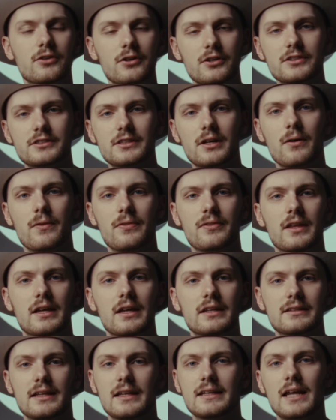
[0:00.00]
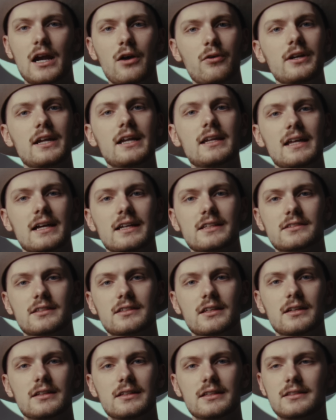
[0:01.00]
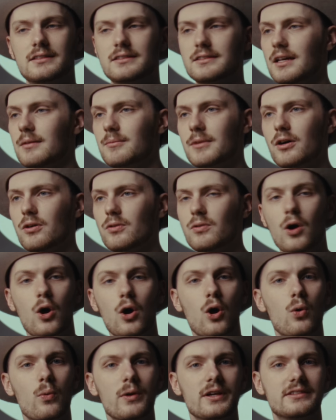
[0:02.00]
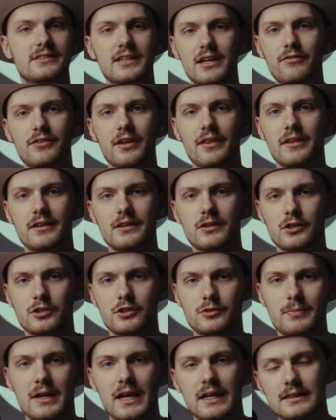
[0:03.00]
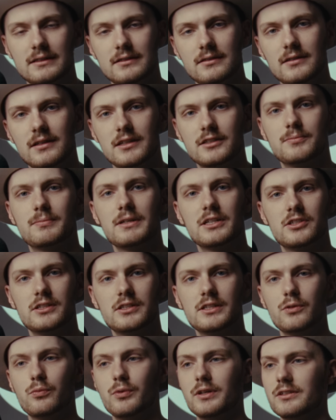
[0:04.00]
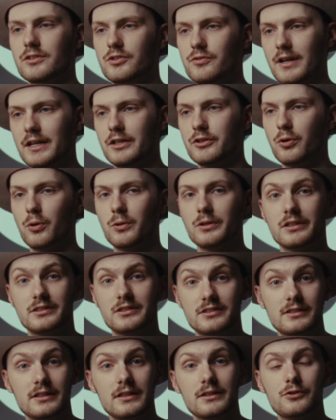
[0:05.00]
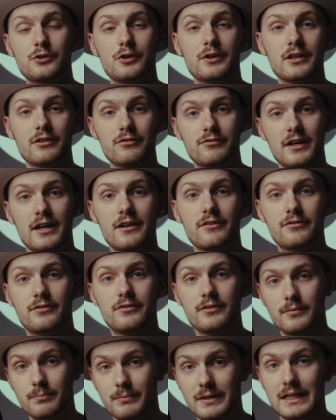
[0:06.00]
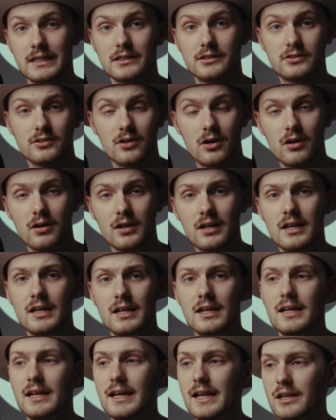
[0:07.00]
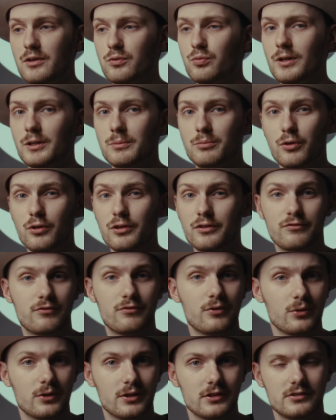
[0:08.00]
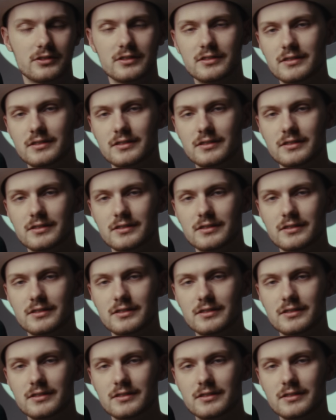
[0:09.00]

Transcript: turns out that an ARRI Alexa is somehow always heavier than you expect, especially when trying to hold it still during a 5-minute song and while pulling focus